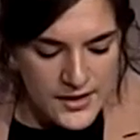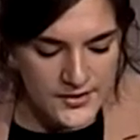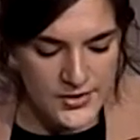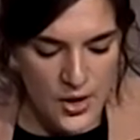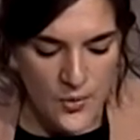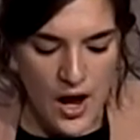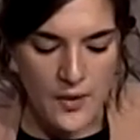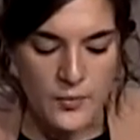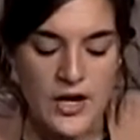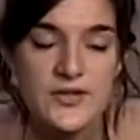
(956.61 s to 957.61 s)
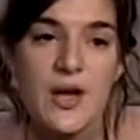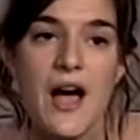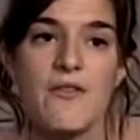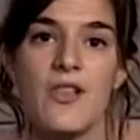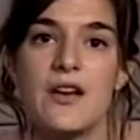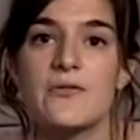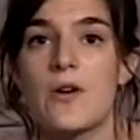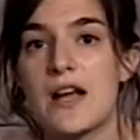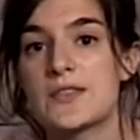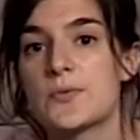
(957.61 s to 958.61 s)
So um, we also have a lot of
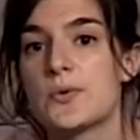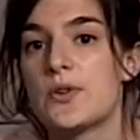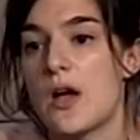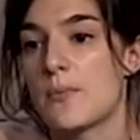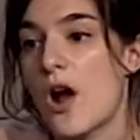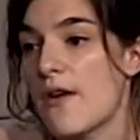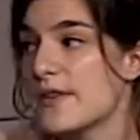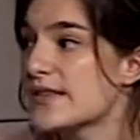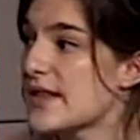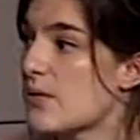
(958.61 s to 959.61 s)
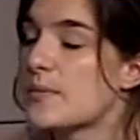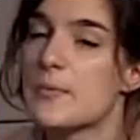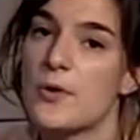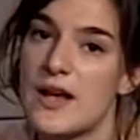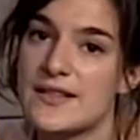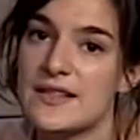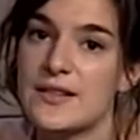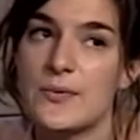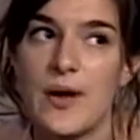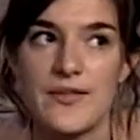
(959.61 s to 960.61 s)
grassroots nonprofits that will be
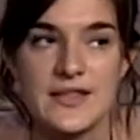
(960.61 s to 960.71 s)
present throughout the